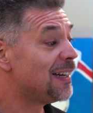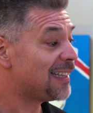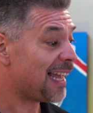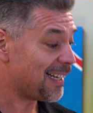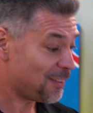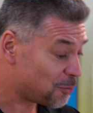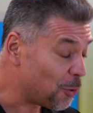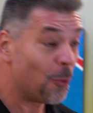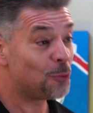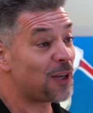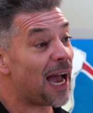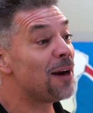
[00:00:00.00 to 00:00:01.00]
that you
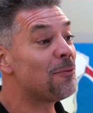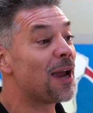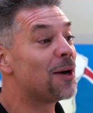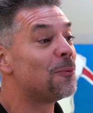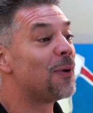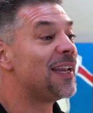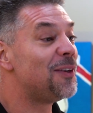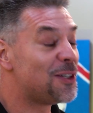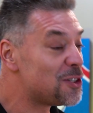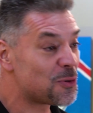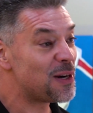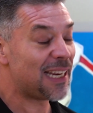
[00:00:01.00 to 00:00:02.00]
don't die right away. You can
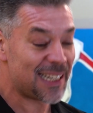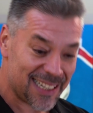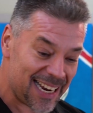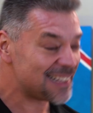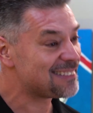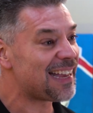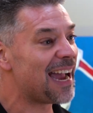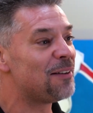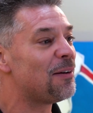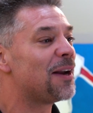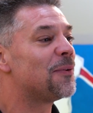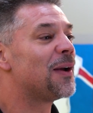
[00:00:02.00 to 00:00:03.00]
drink it and not die
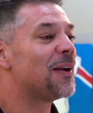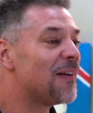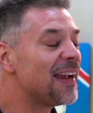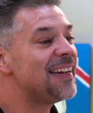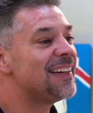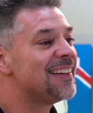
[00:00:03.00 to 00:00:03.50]
right away, right?